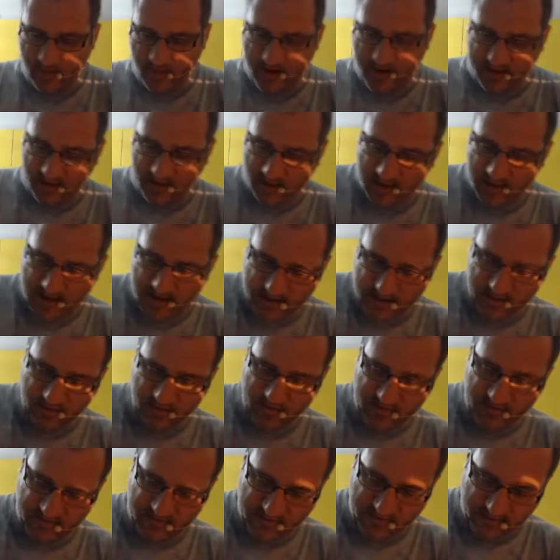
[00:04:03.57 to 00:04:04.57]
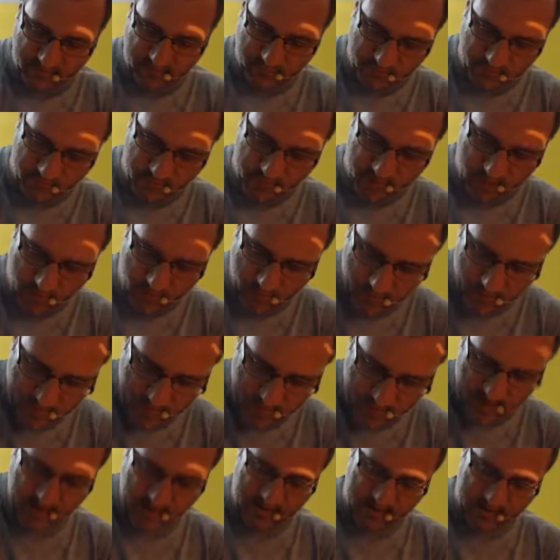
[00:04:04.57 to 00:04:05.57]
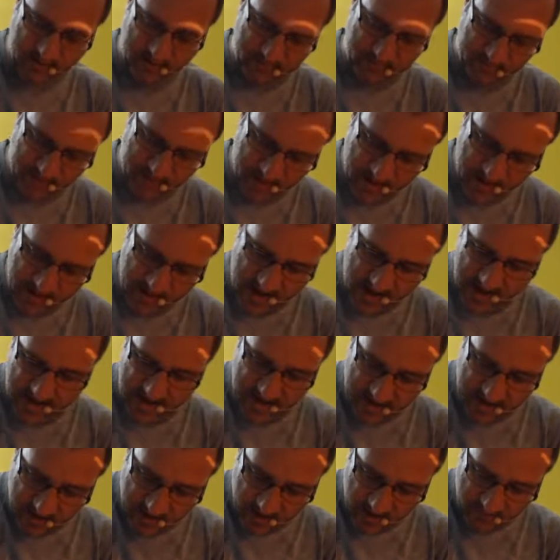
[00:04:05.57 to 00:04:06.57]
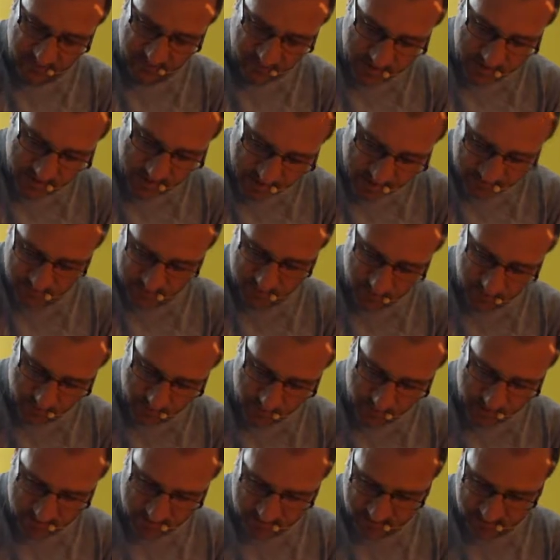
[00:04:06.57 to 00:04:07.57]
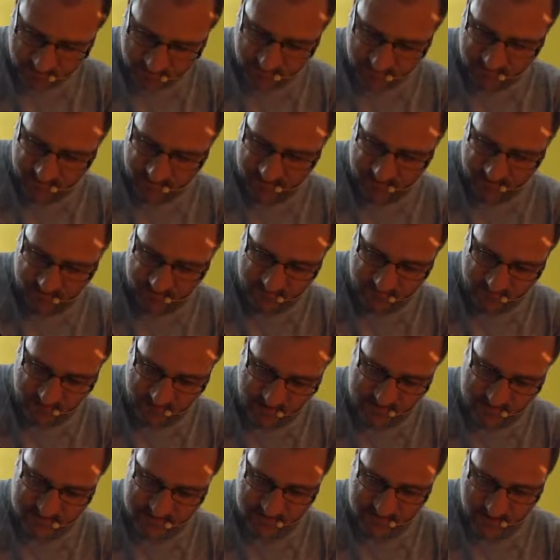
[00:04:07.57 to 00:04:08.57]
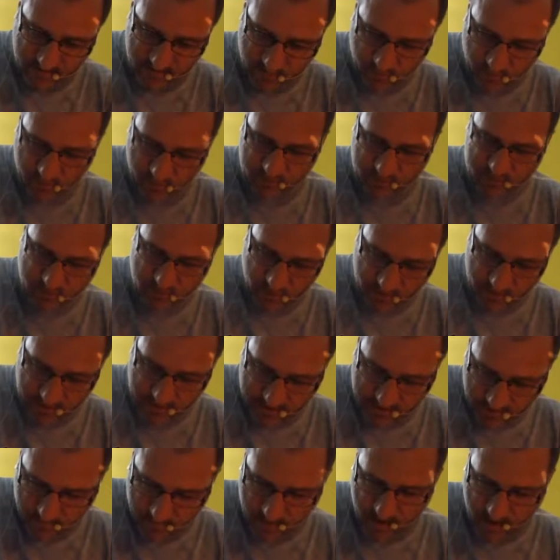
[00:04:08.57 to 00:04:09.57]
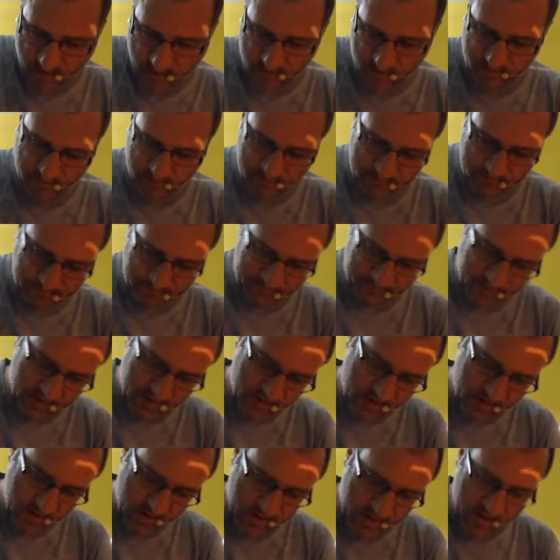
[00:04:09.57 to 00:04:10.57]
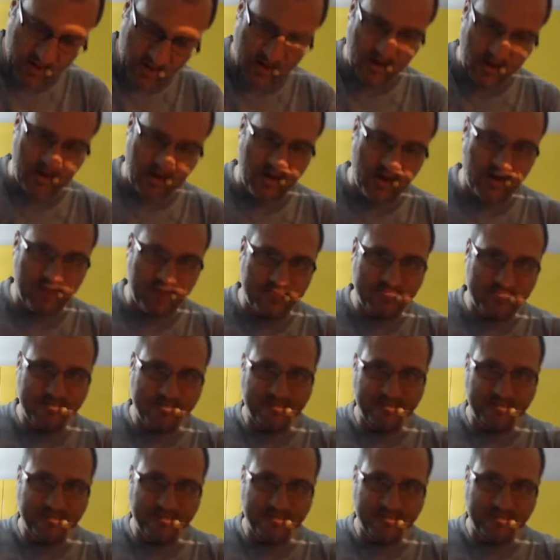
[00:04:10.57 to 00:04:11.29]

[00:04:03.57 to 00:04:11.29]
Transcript: why I don't like doing stuff with dough, but I love you guys too much, and since last time we were talking about to